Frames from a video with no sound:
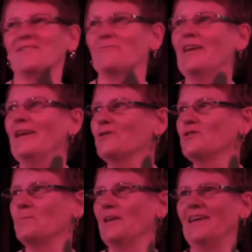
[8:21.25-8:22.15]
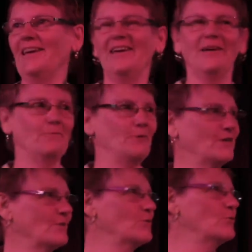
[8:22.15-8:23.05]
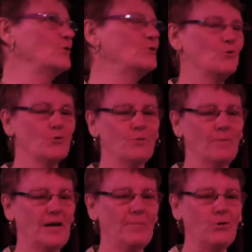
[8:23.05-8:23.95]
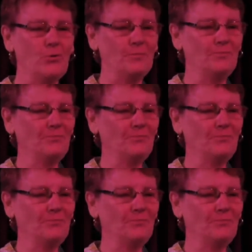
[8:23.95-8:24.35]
It's really good to be here with all you good people.